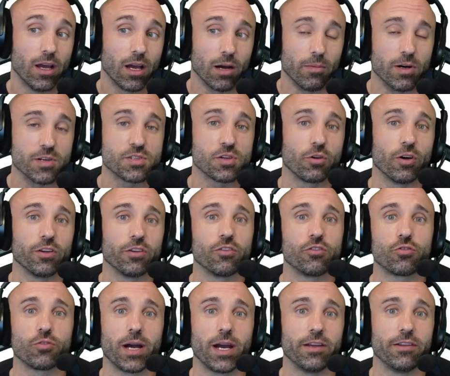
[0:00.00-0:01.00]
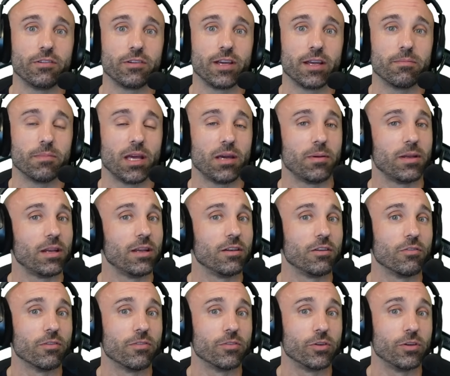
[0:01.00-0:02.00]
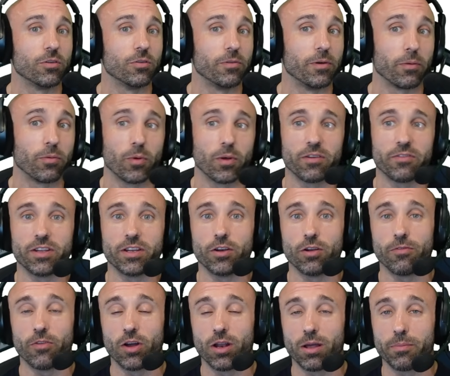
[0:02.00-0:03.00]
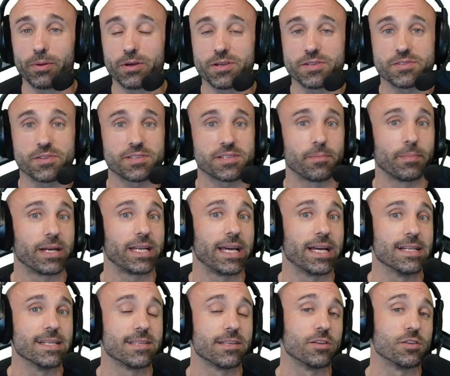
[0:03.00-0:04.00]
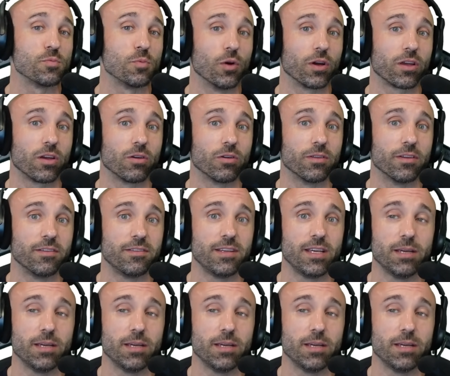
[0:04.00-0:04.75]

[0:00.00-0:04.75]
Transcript: I'm also going to try to get maybe an interview with one of the developers or somebody else that is working on the